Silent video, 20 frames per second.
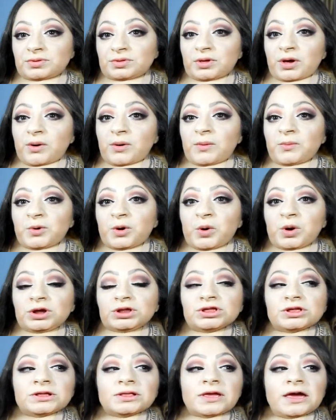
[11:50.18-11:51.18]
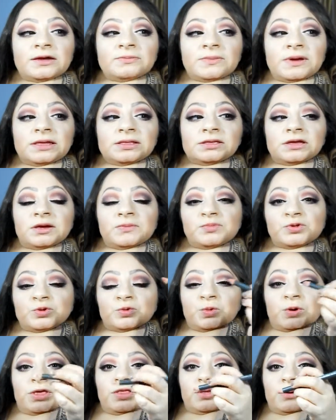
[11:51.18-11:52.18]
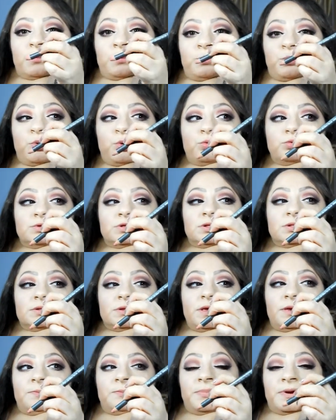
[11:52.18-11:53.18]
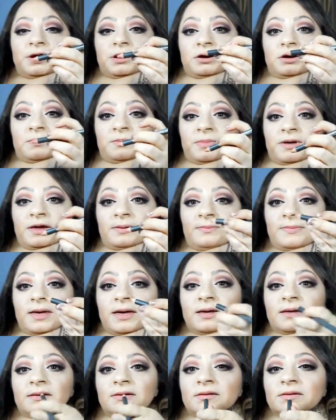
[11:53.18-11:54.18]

I'm going to line my lips with Boldly Bare by MAC.